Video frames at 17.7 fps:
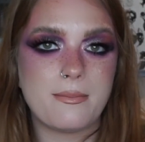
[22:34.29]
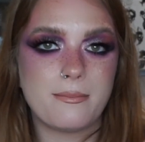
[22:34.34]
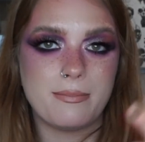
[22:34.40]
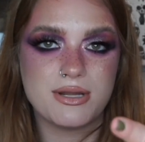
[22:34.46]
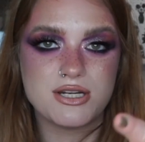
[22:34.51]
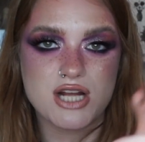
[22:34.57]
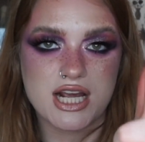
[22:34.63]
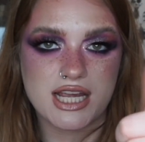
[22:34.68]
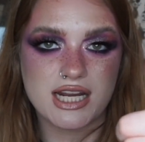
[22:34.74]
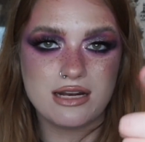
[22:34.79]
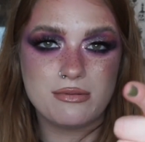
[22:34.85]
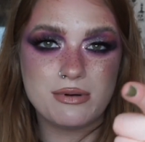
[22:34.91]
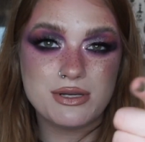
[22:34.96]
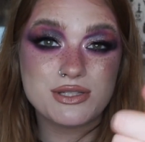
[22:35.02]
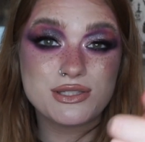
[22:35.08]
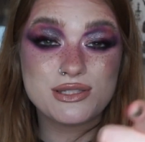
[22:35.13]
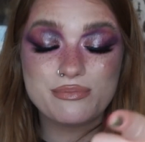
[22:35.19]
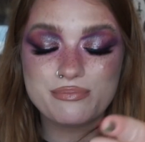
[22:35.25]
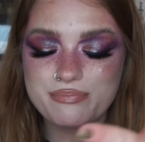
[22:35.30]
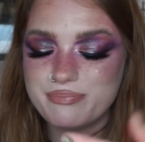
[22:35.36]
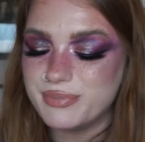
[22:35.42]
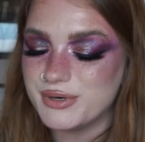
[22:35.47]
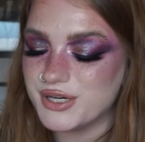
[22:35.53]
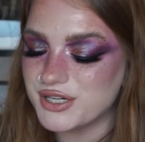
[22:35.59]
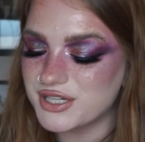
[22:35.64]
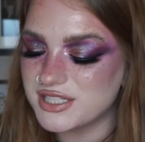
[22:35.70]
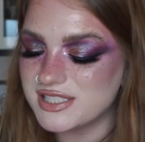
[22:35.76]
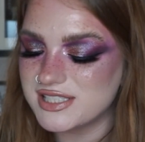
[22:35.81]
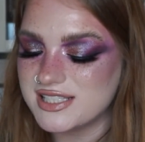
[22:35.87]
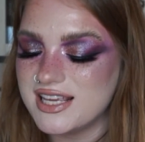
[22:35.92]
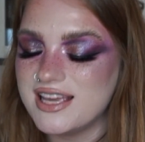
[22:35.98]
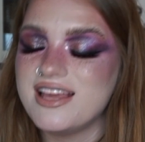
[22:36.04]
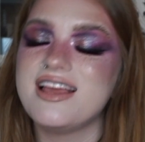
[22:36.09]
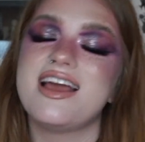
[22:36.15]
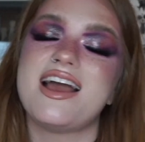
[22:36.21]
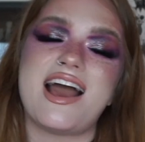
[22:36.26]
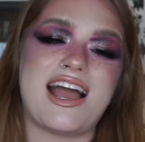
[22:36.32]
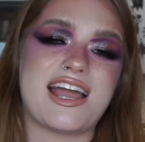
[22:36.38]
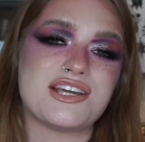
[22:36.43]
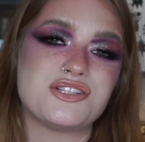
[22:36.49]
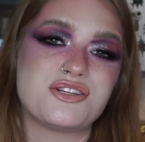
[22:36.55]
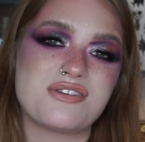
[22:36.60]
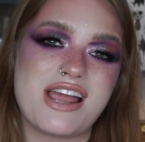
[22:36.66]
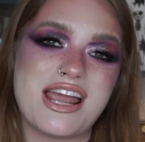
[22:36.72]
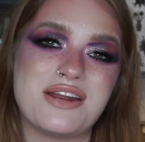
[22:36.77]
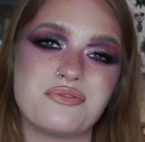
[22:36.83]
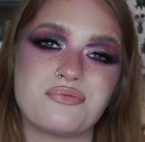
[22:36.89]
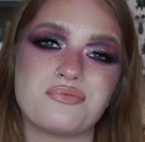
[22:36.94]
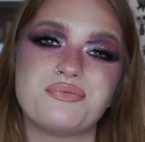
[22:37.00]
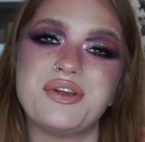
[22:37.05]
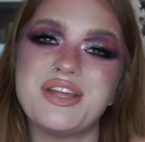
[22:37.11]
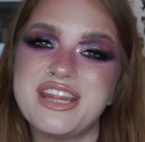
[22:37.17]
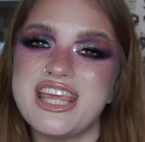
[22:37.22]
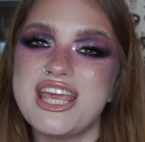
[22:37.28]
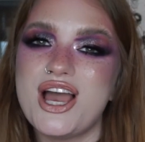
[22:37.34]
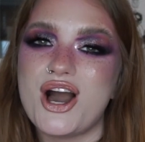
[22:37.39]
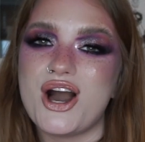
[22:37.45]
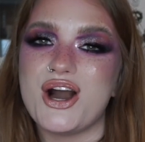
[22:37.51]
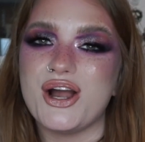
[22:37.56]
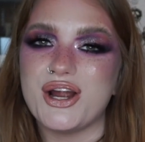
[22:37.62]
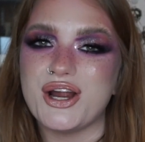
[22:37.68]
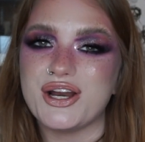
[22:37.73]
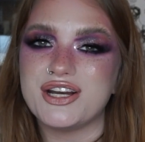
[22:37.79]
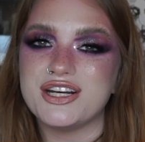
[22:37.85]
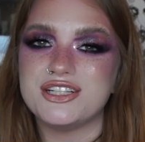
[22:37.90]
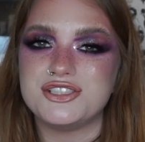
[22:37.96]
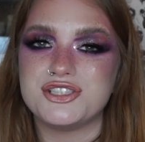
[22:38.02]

by talking about some books. I tried really hard,